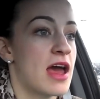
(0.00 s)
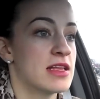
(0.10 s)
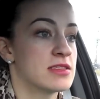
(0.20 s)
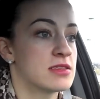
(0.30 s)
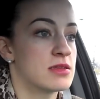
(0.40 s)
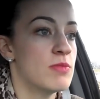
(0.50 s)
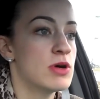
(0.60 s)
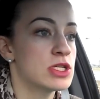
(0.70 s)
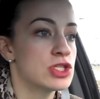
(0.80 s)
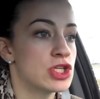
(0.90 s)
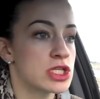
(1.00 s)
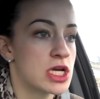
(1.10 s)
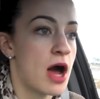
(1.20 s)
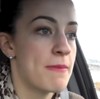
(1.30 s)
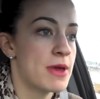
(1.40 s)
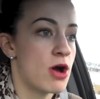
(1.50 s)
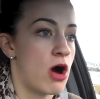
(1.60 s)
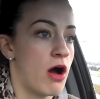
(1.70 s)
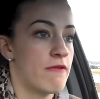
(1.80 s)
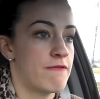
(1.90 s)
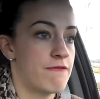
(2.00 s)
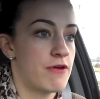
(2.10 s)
And someone just cut me off.